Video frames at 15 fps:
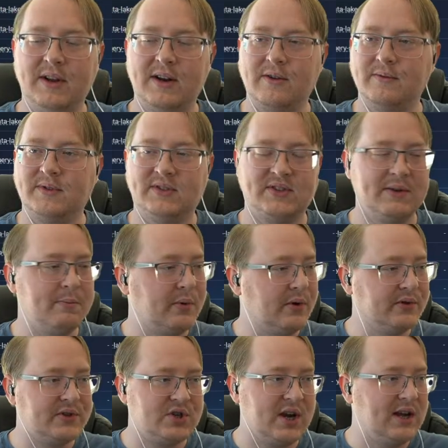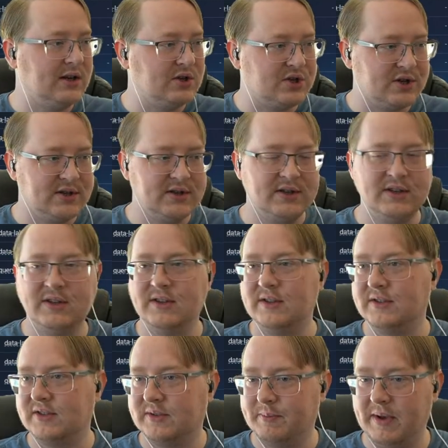symbol
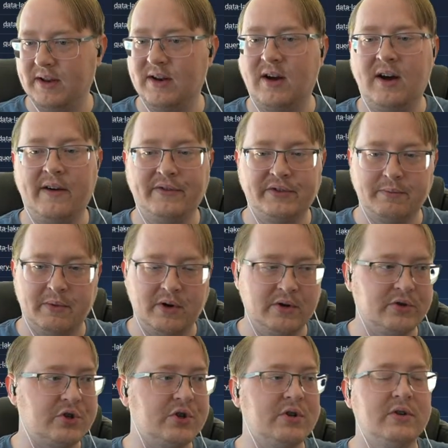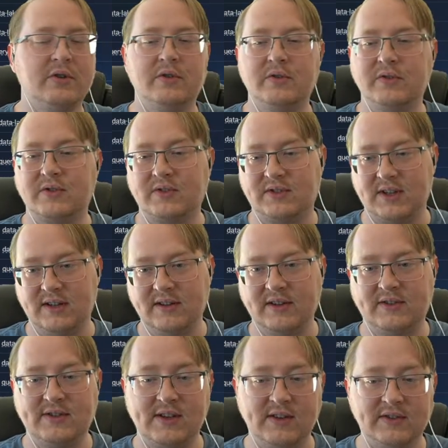changes, spin-offs, mergers,
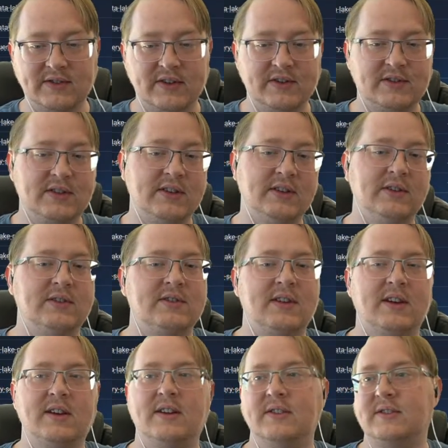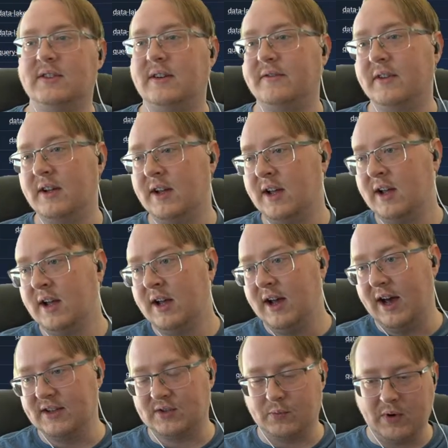delistings, listings, that kind of stuff,
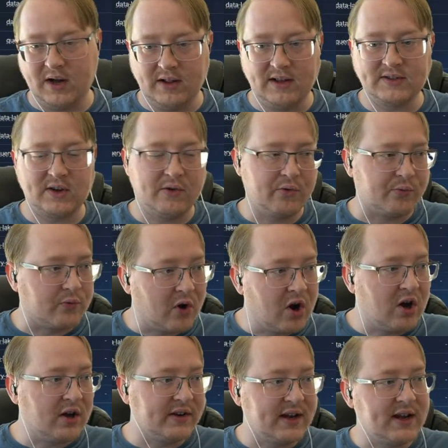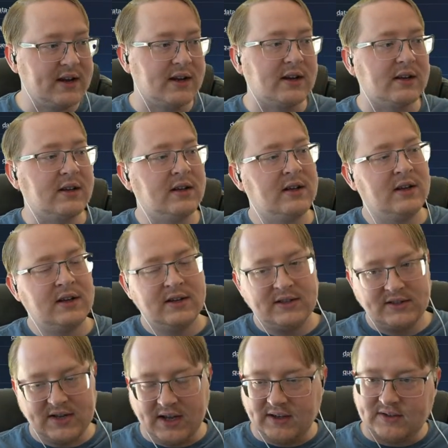as well as all the raw data,
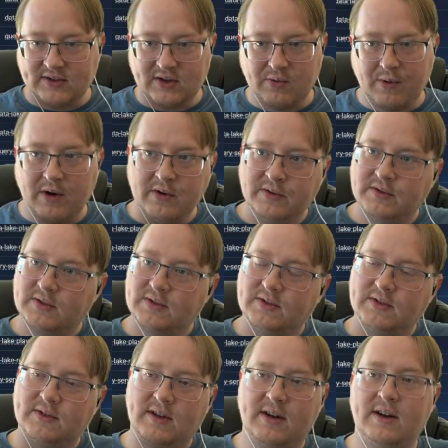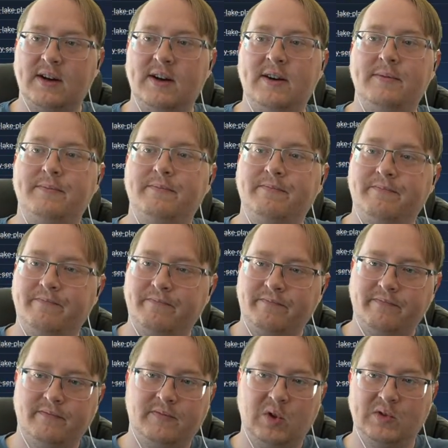ticks, quotes,
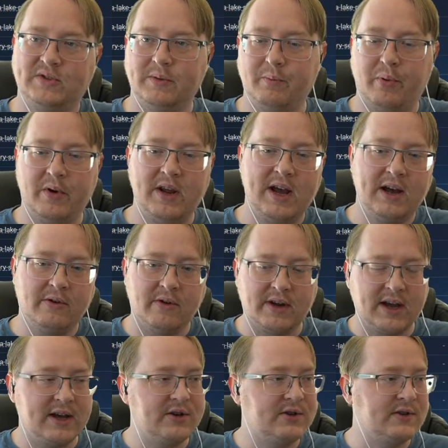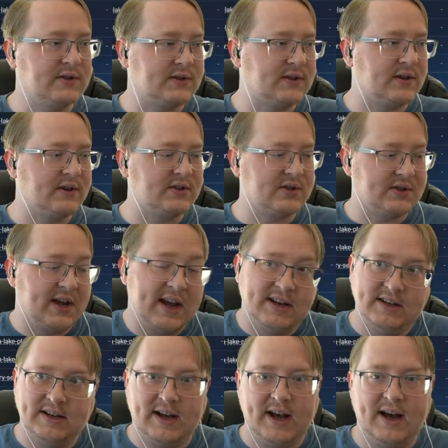some pre-aggregations that are just
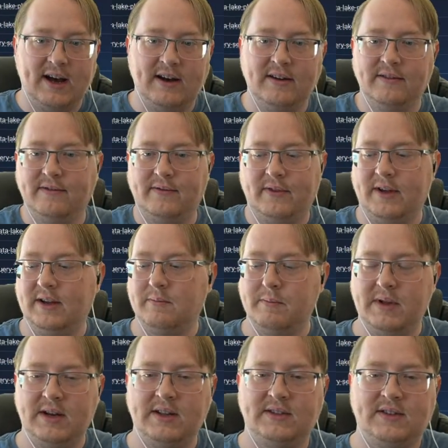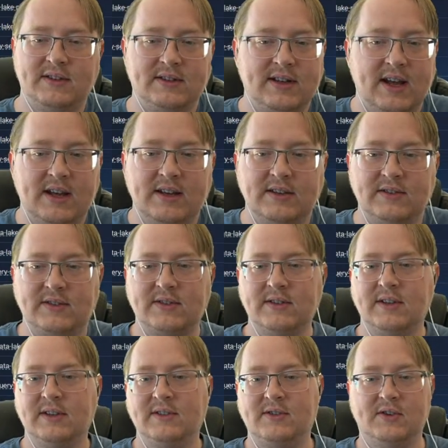handy to have, like minutes and
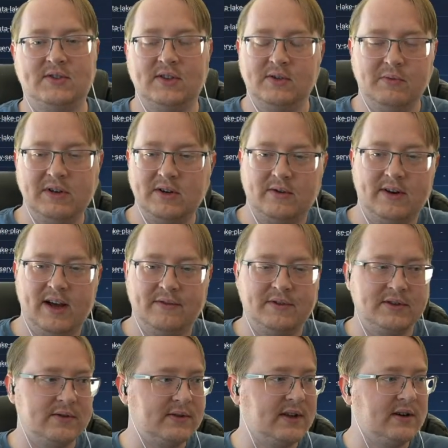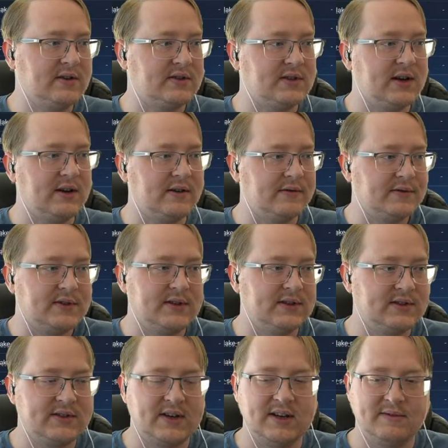days, just so that we don't have to do that ourselves. And
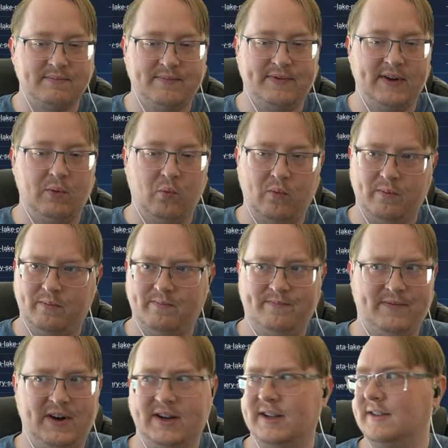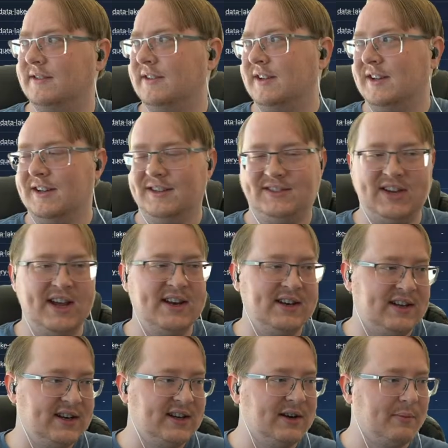it's like fucking
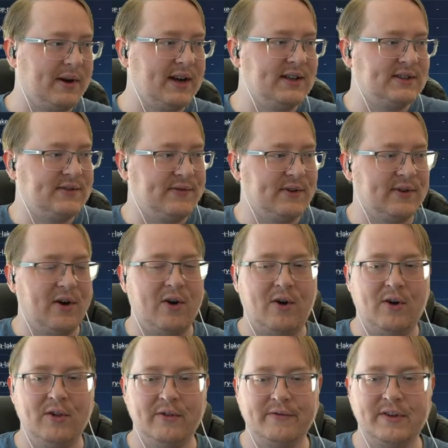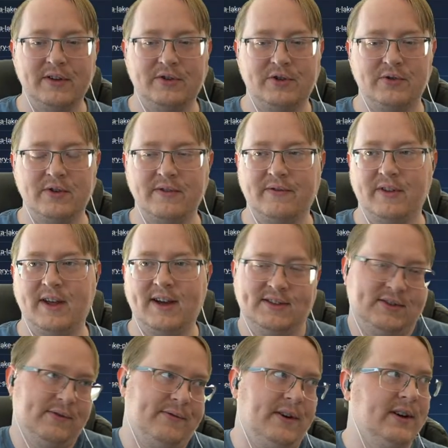10 gigabytes for all of history for that.
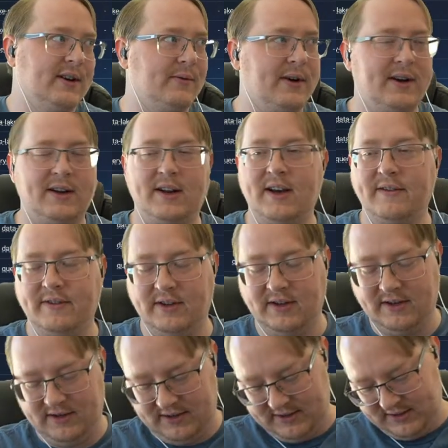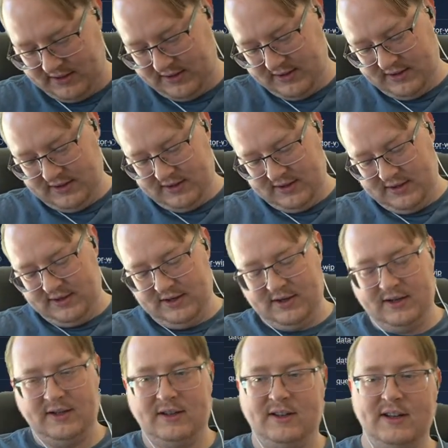So fuck it, why not have it?
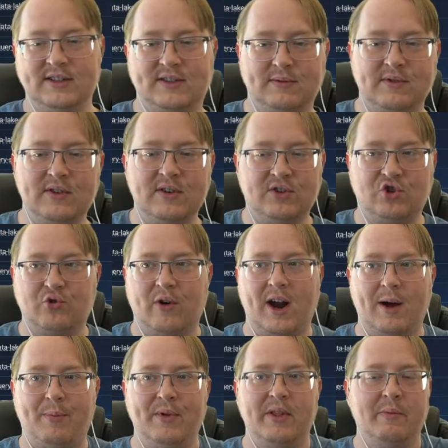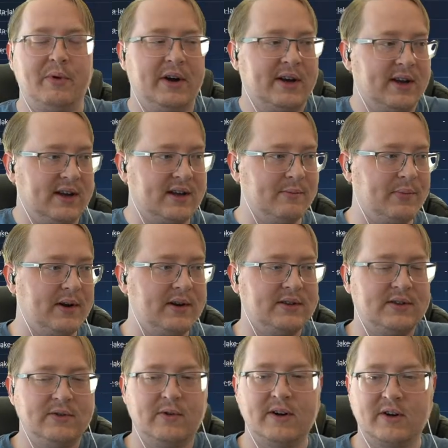It's drop in the bucket
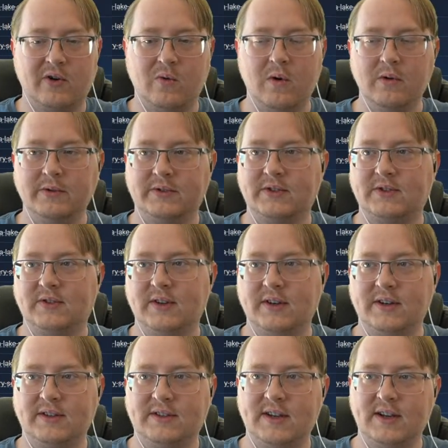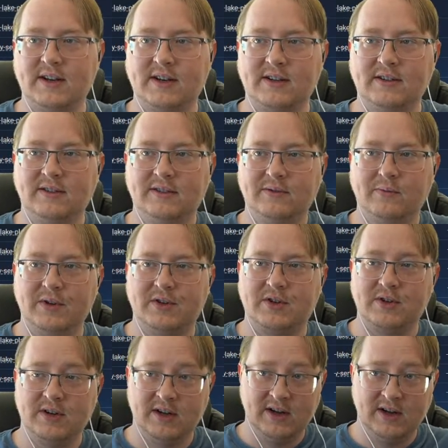compared to our quotes data, which